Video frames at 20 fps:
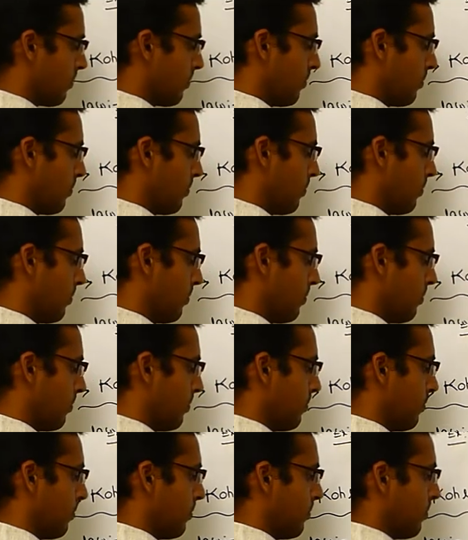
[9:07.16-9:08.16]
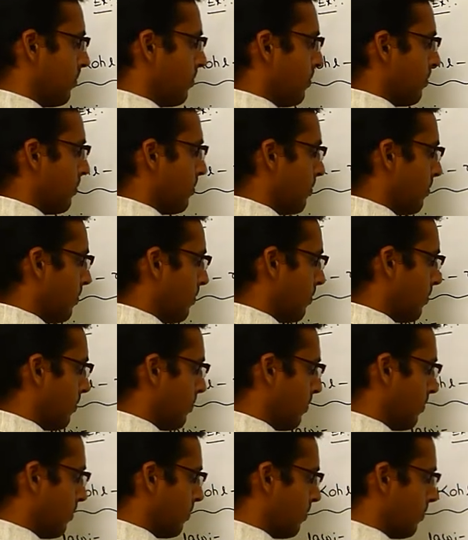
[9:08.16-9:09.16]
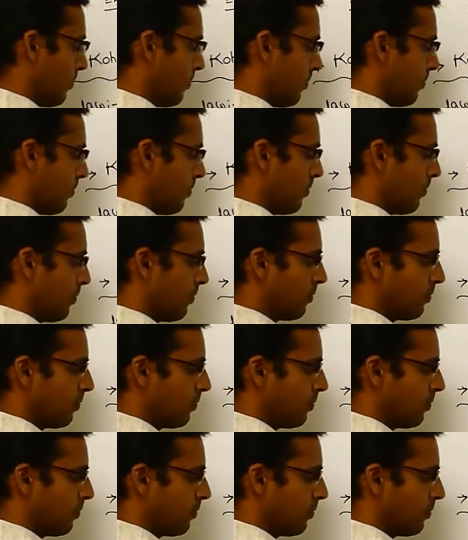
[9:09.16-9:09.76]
[no speech]